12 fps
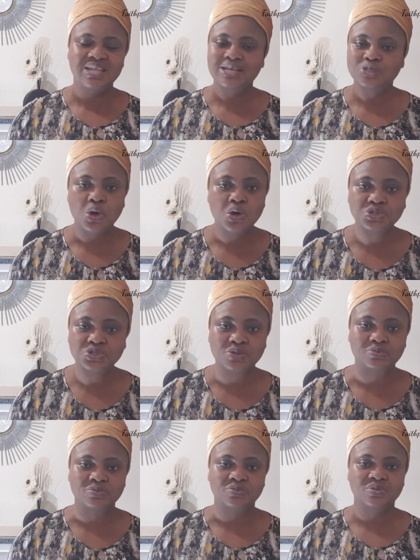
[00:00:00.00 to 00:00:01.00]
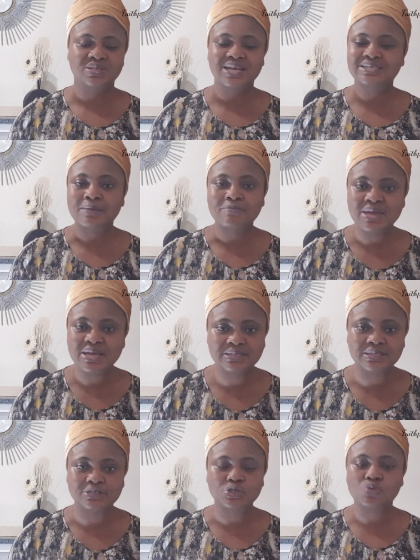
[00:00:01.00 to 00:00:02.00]
That's awesome. That's
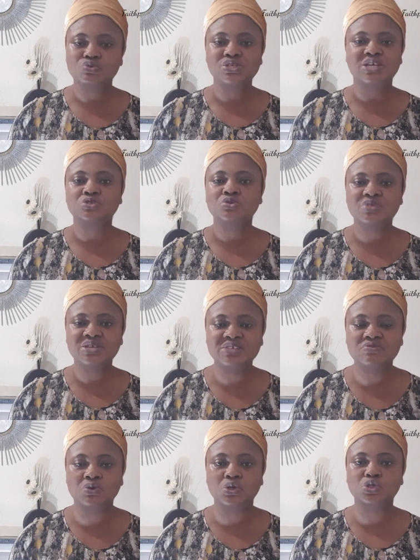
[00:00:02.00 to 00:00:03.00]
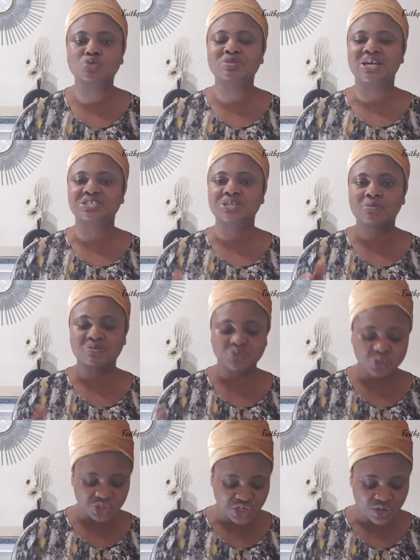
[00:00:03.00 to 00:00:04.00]
amazing. So there's no reason for us to be ashamed of
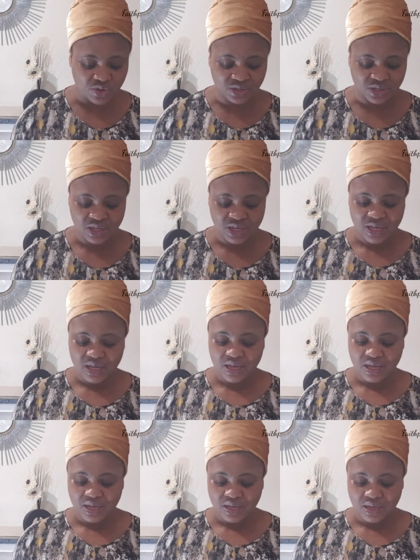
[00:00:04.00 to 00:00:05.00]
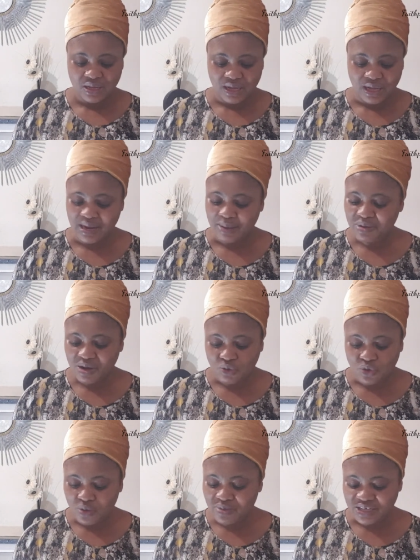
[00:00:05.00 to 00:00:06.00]
such a God. And I pray that
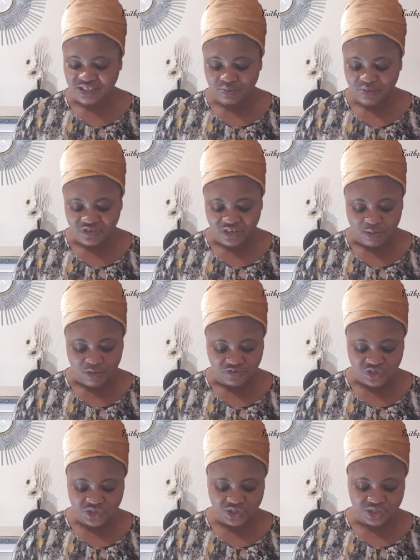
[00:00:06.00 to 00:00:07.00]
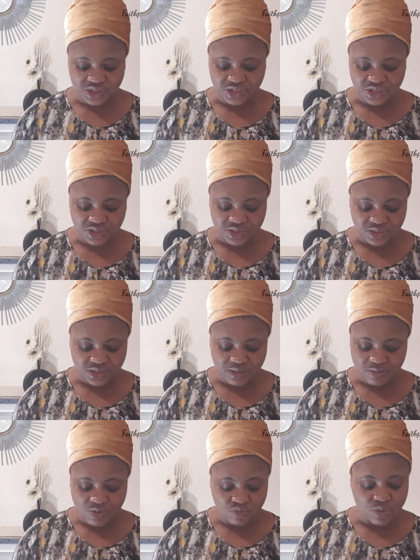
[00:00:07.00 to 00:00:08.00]
we will not be ashamed of the name of Jesus in Jesus'
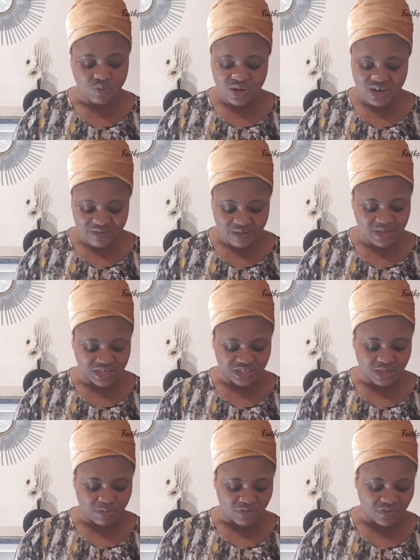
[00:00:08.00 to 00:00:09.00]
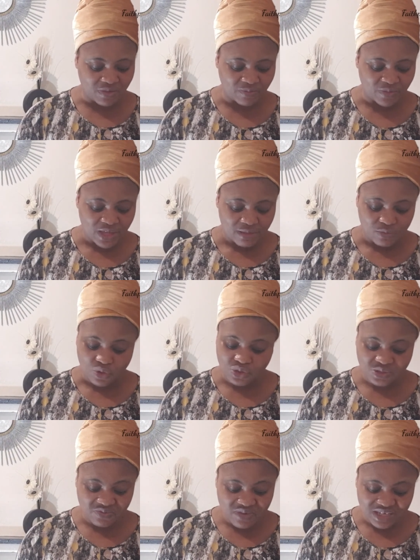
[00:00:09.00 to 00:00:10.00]
name. We will never be ashamed of him.
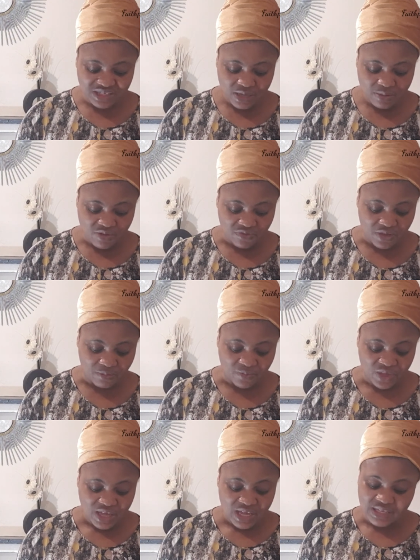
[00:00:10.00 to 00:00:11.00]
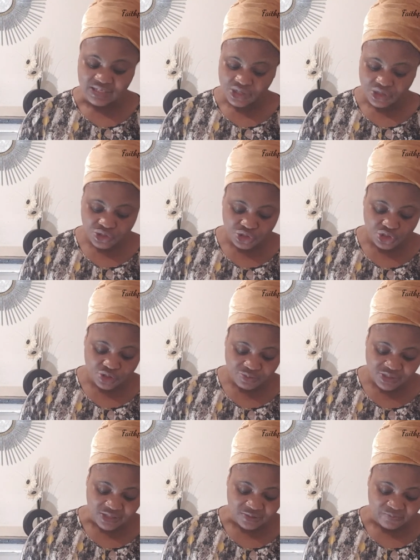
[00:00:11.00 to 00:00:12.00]
Because if we are ashamed of him, it tells us
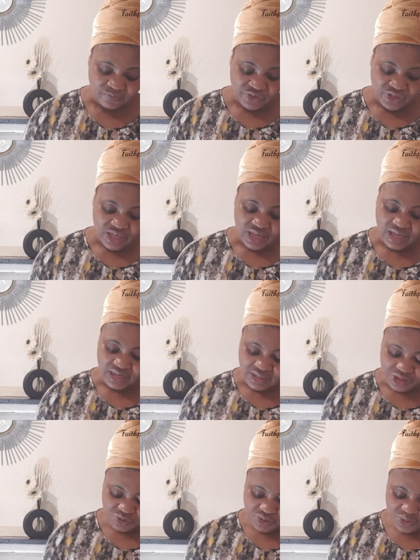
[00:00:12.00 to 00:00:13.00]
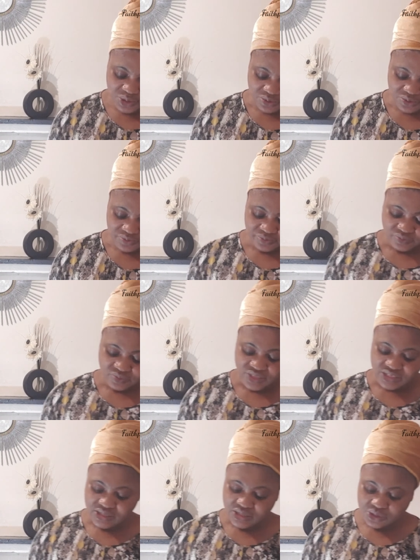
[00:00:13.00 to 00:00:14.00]
something in the scripture.
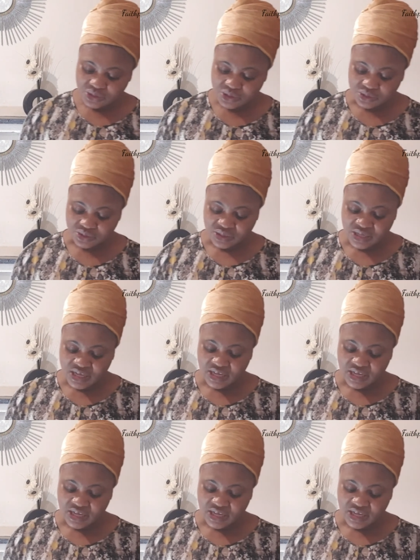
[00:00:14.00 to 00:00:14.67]
It tells us